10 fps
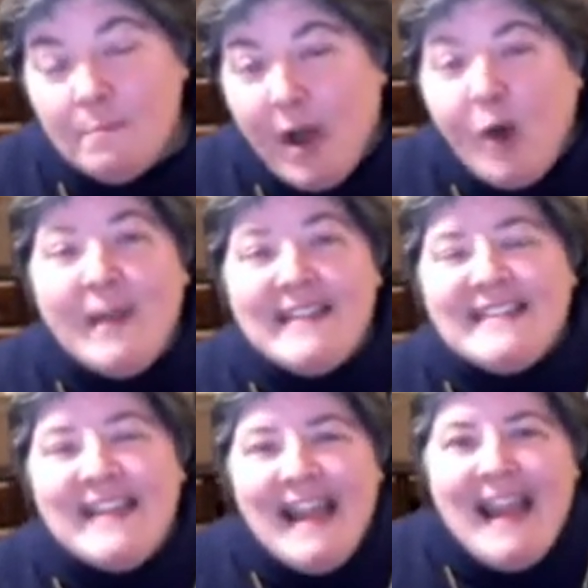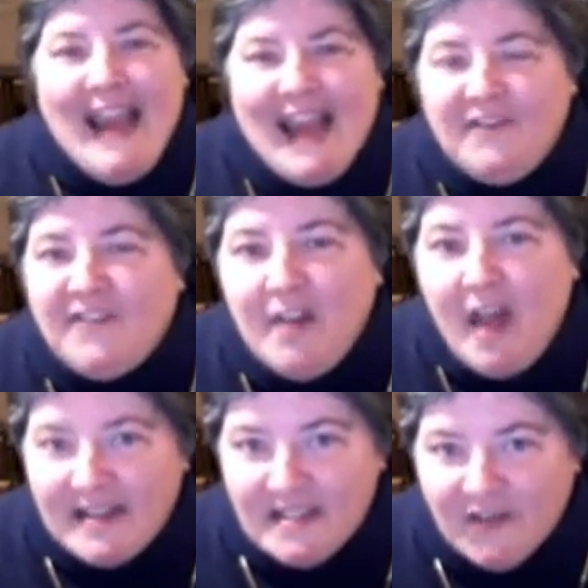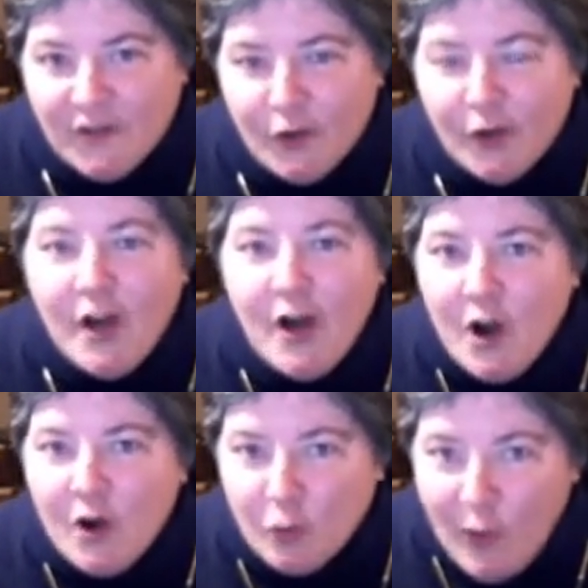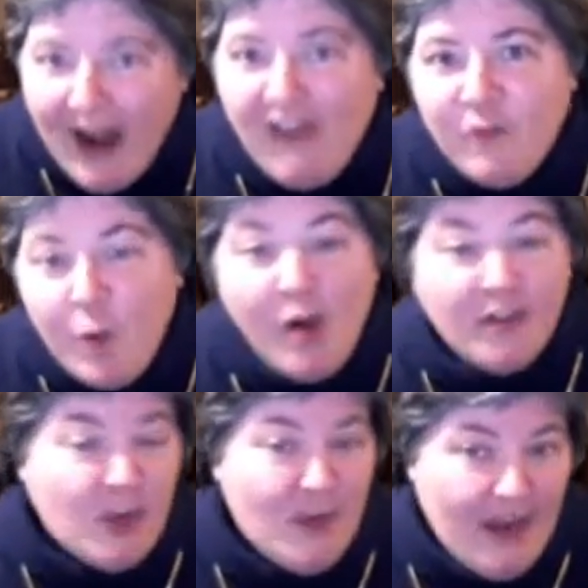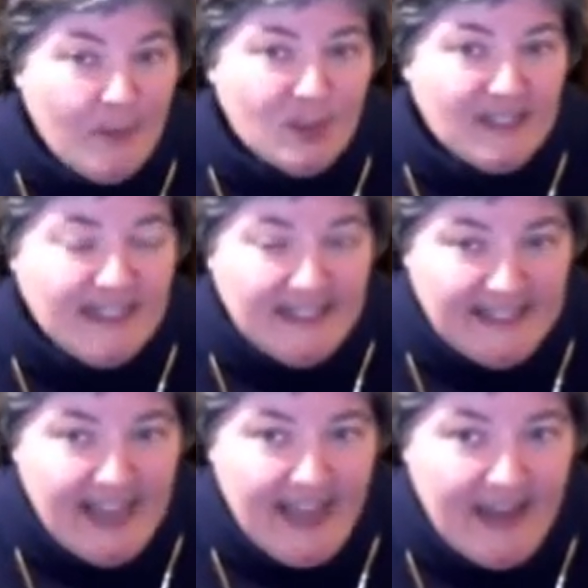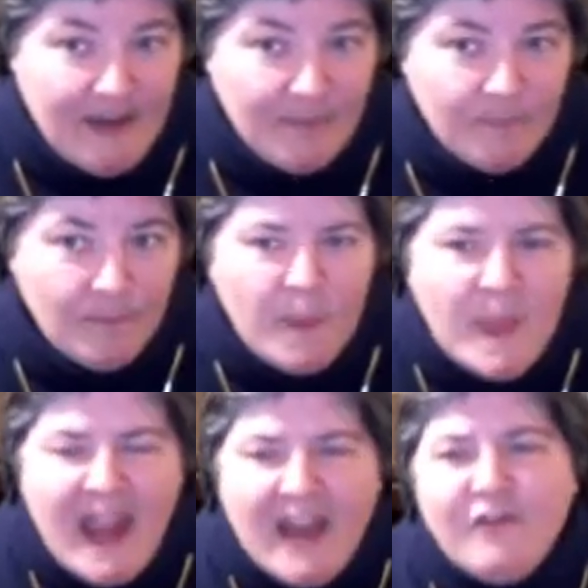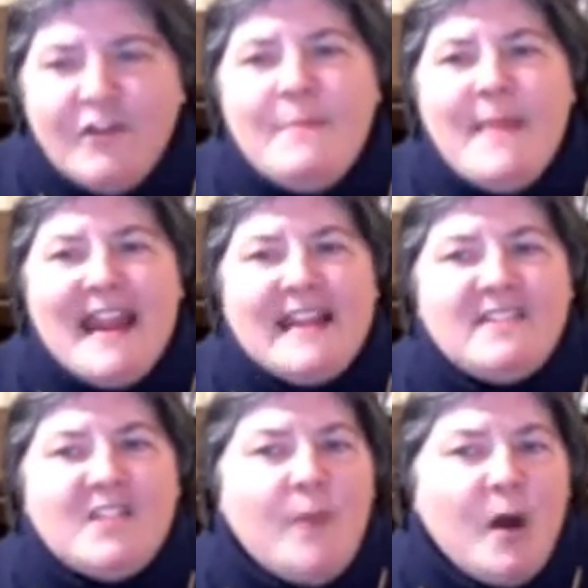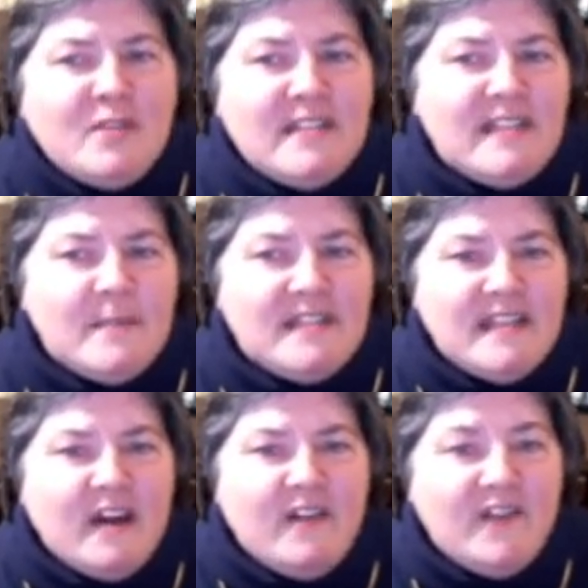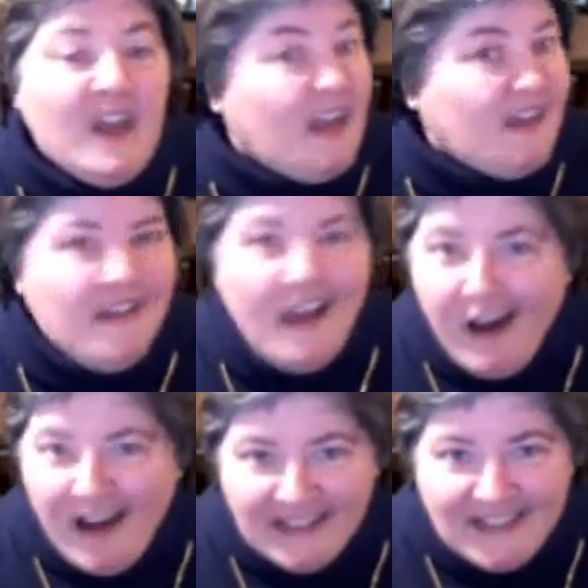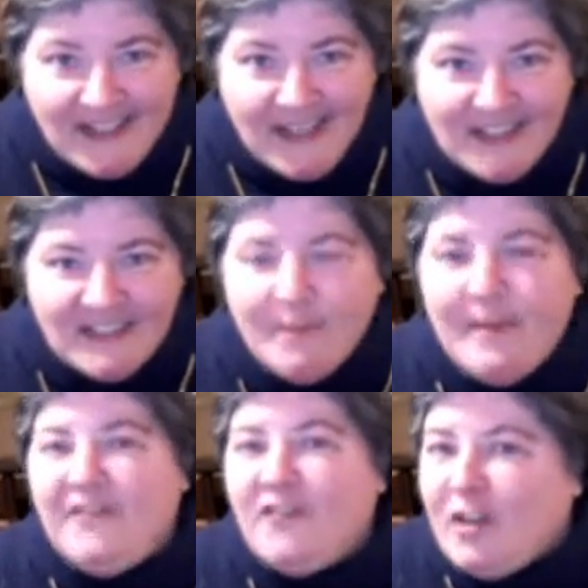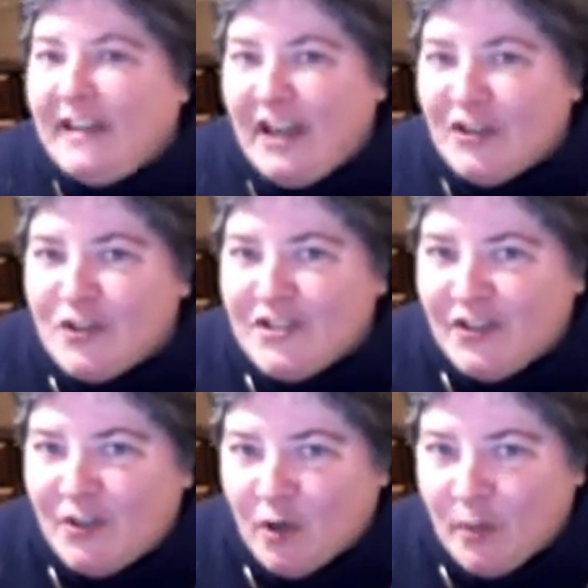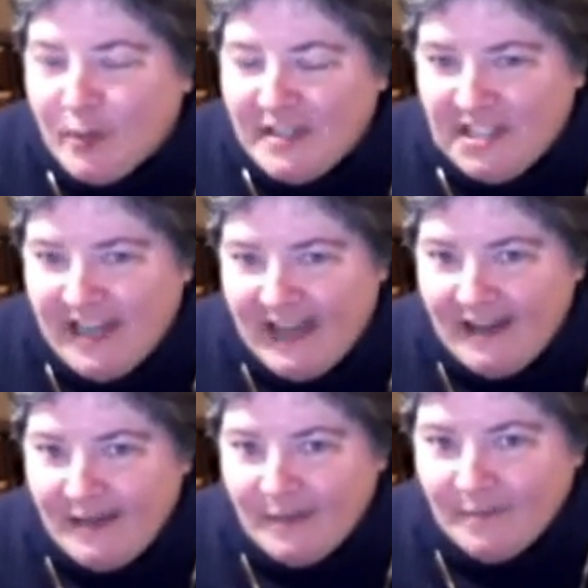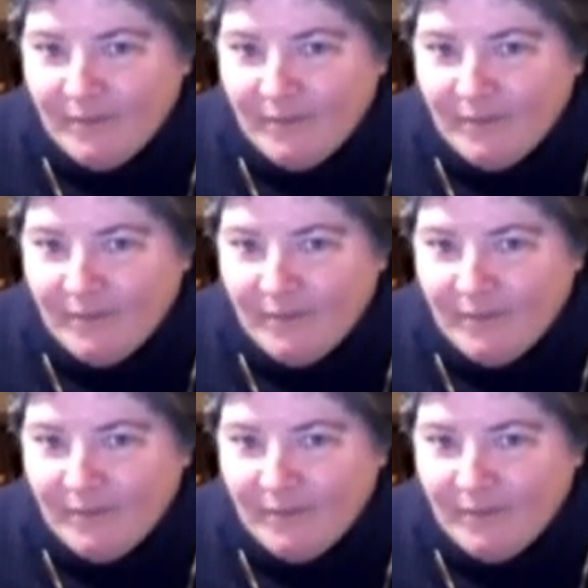Poet and philosopher Ralph Waldo Emerson said, "Every man supposes himself not to be fully understood or appreciated."